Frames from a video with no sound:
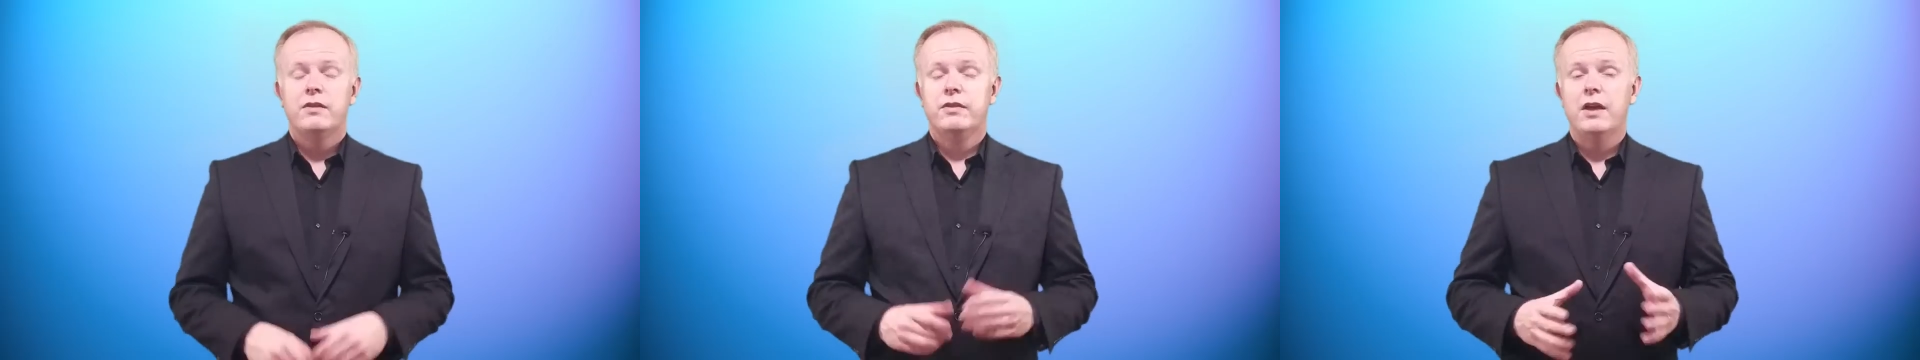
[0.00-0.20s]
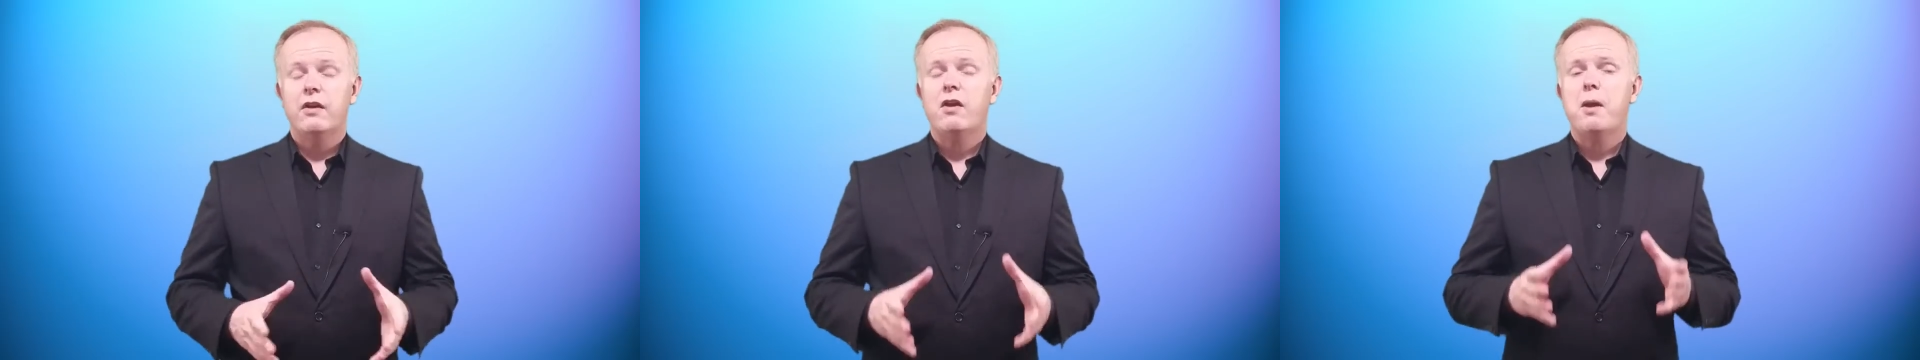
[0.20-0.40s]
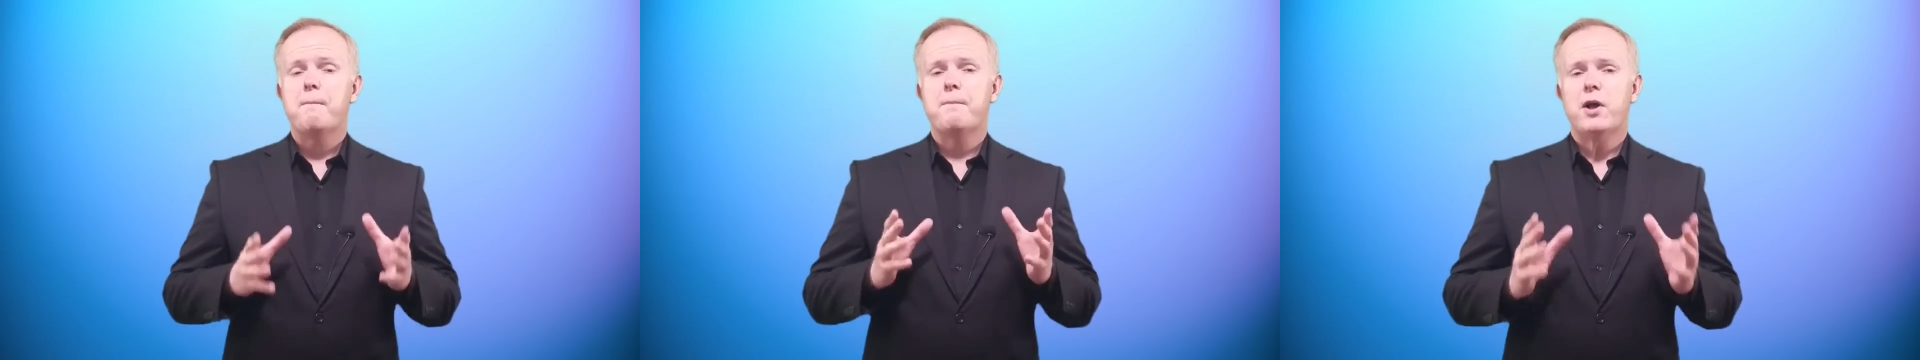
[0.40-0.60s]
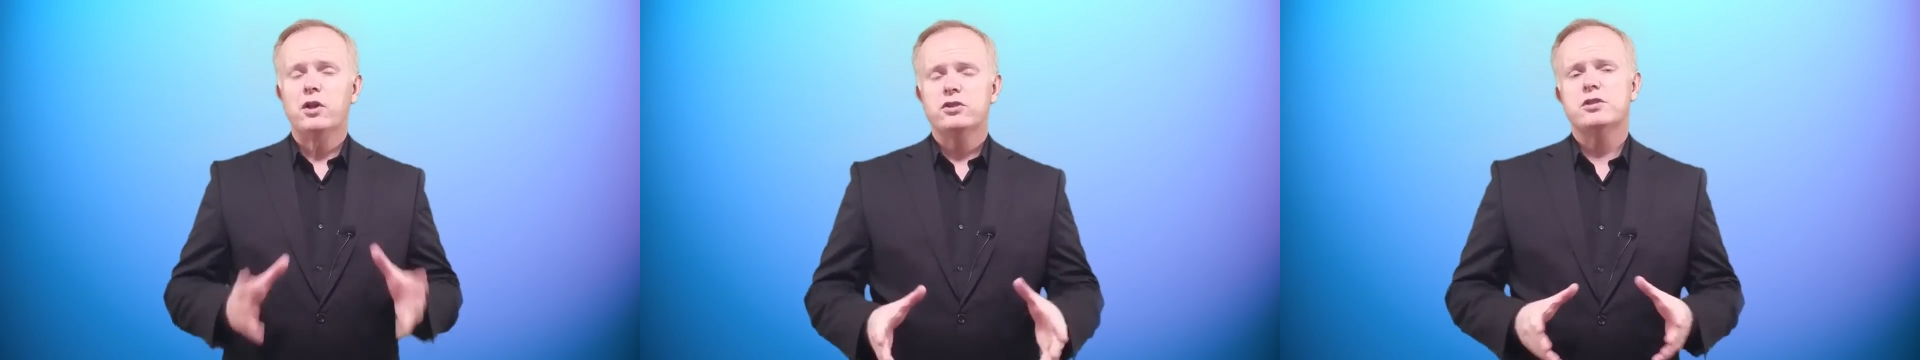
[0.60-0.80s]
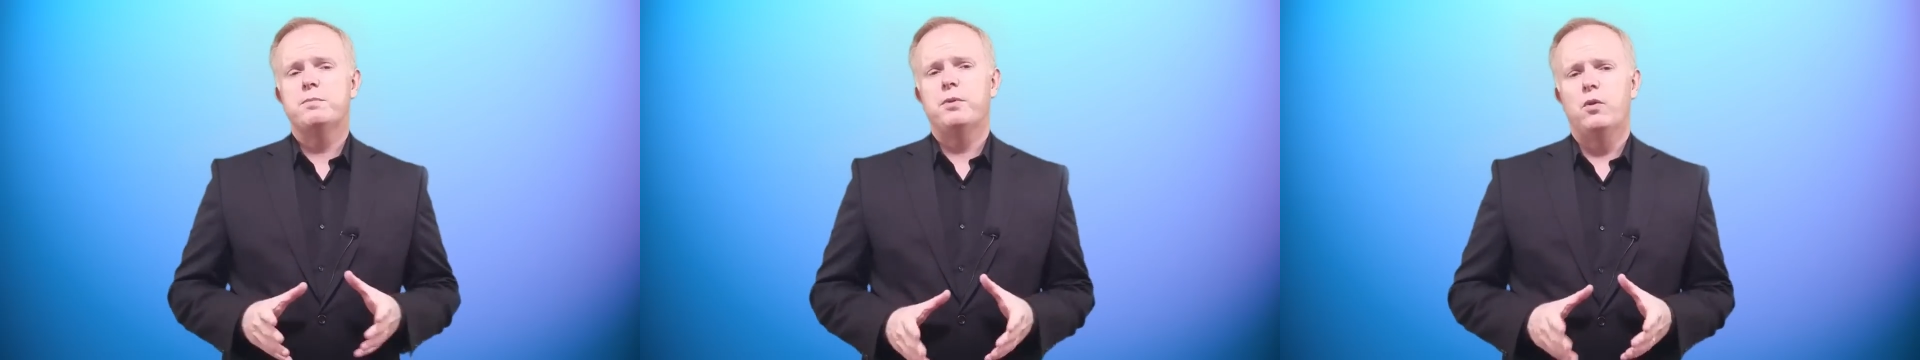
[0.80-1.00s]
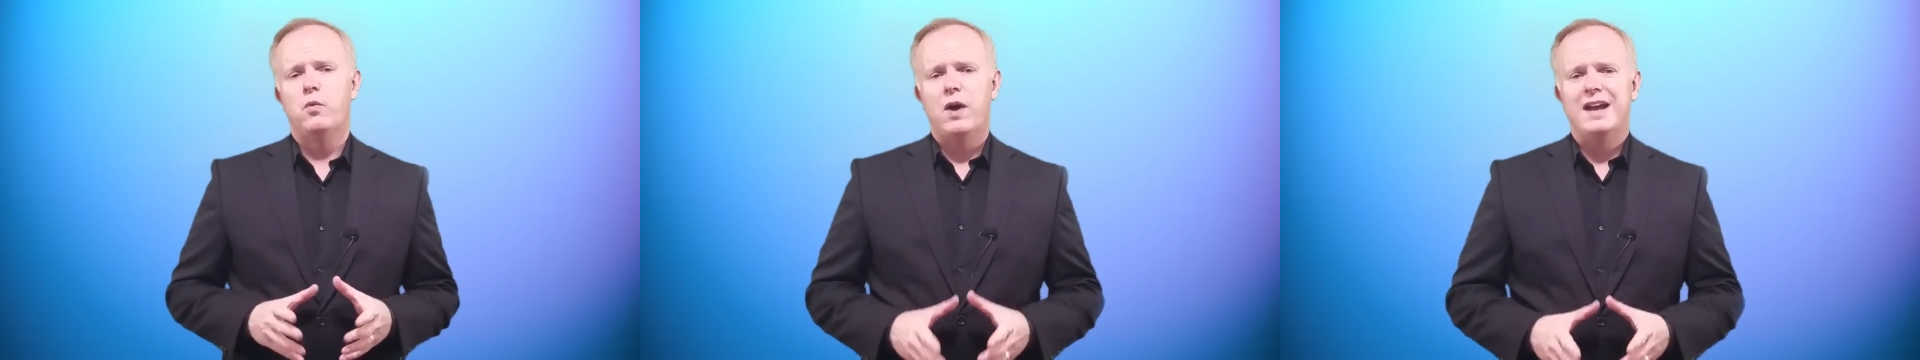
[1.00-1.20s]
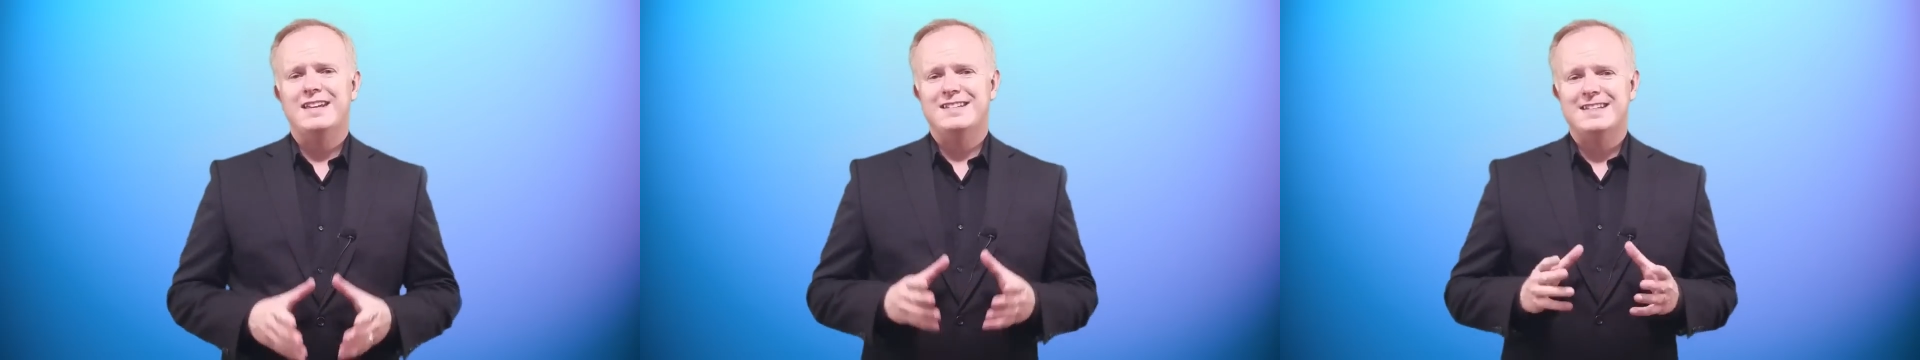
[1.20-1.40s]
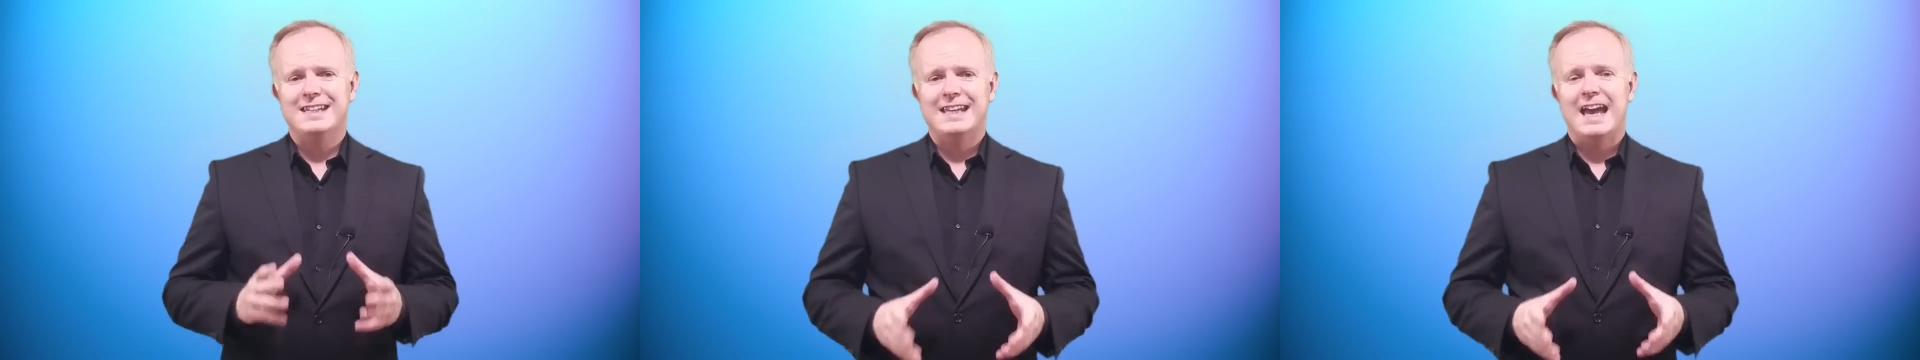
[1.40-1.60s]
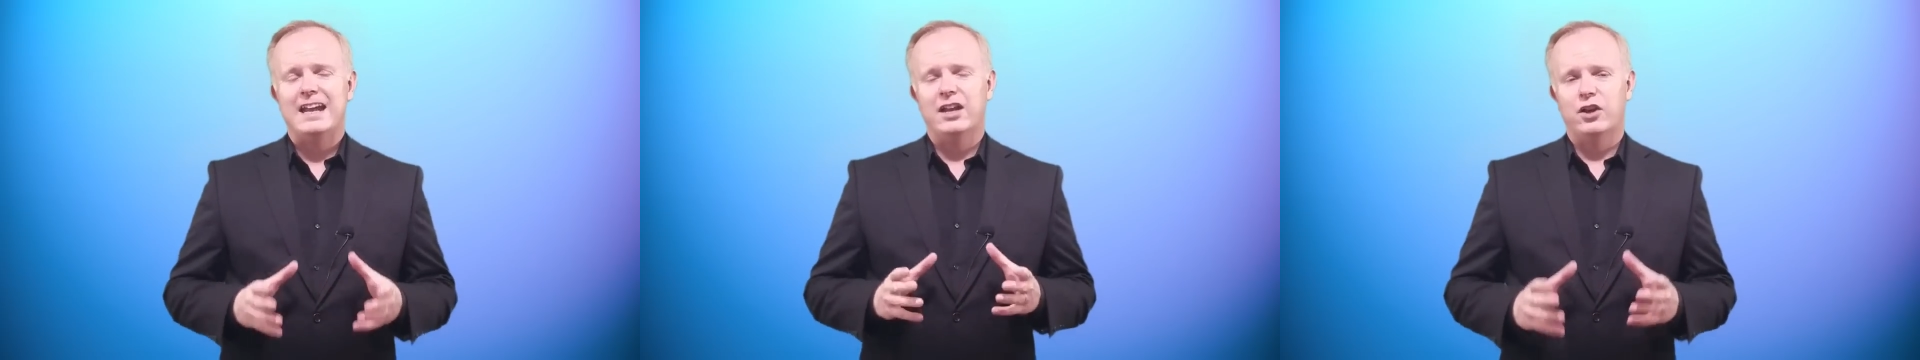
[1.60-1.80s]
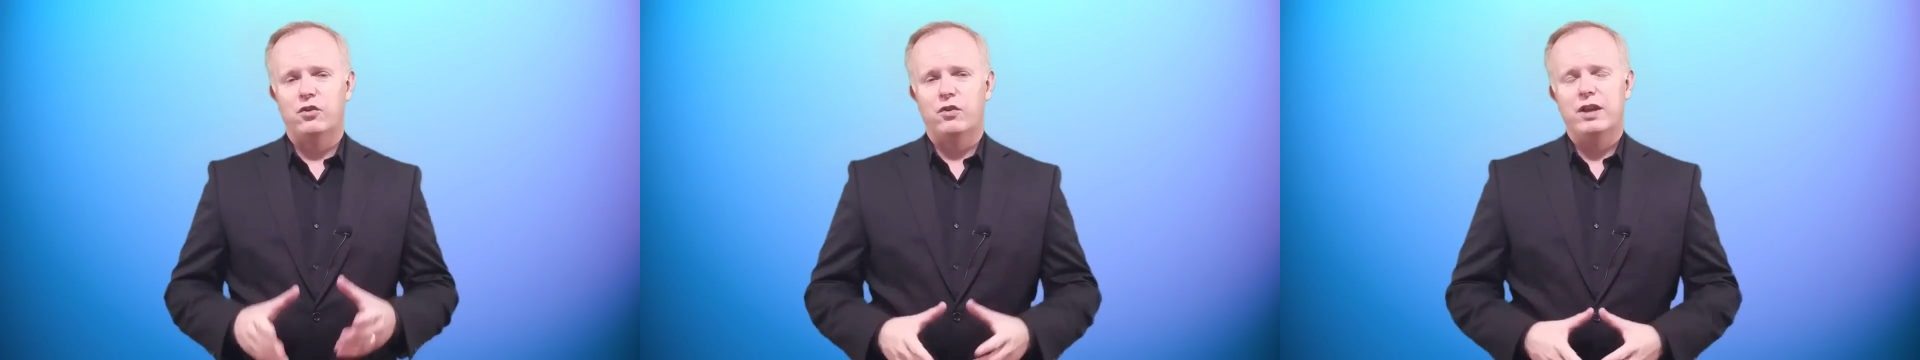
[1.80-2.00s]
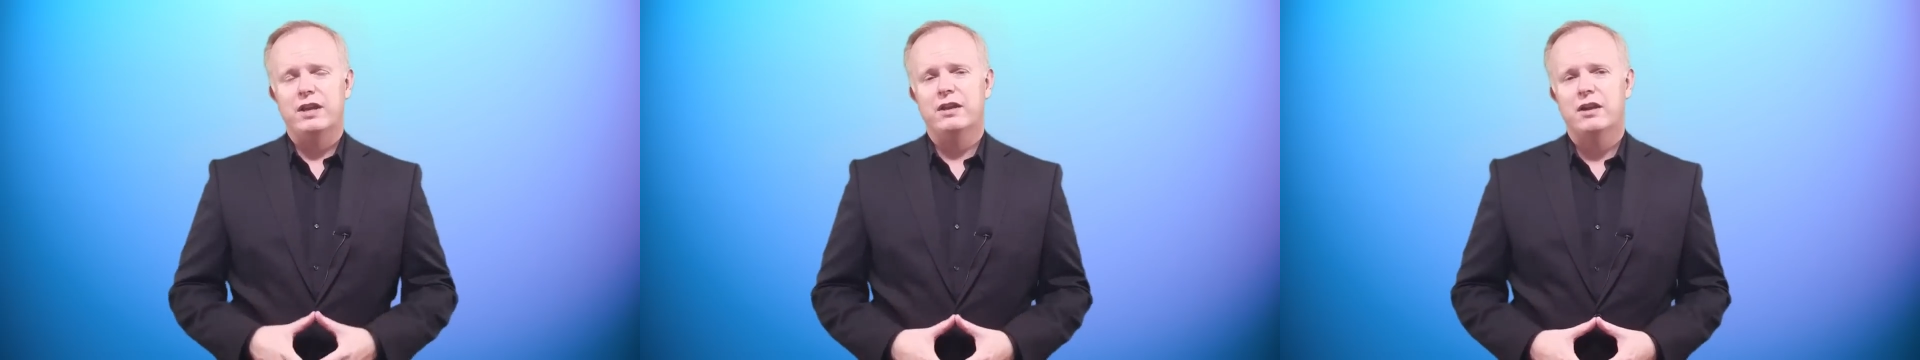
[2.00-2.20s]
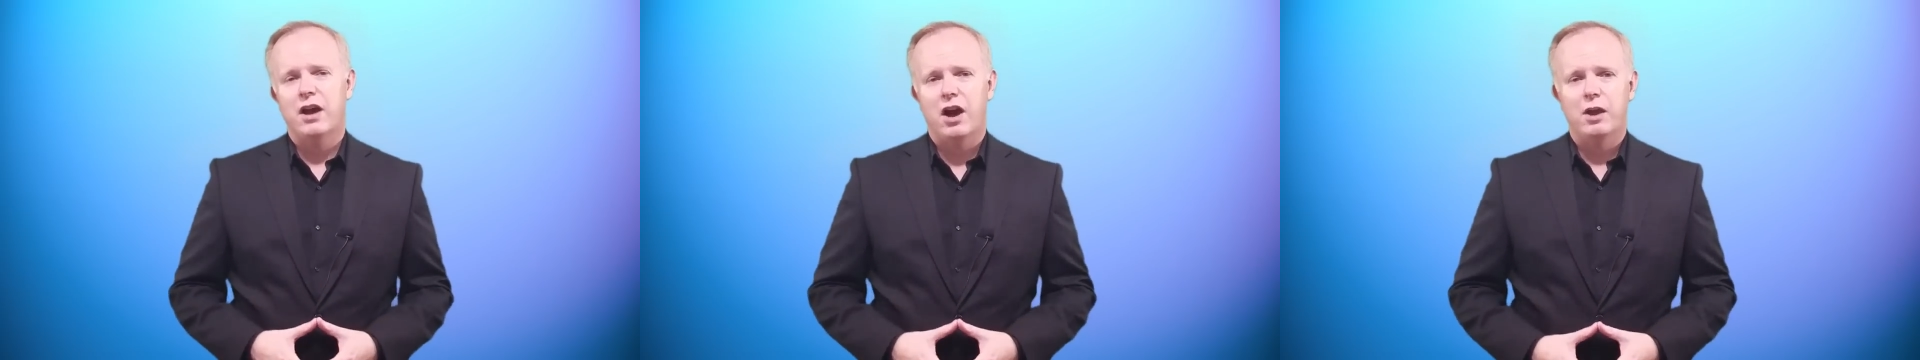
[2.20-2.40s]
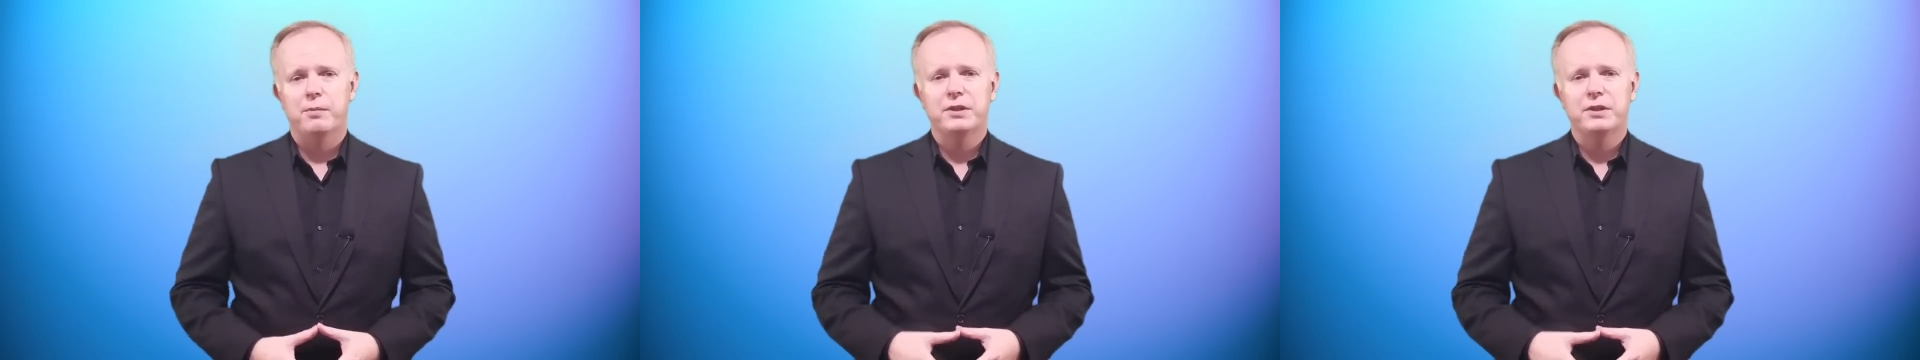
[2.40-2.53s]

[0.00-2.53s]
There are multiple ways to get a green card,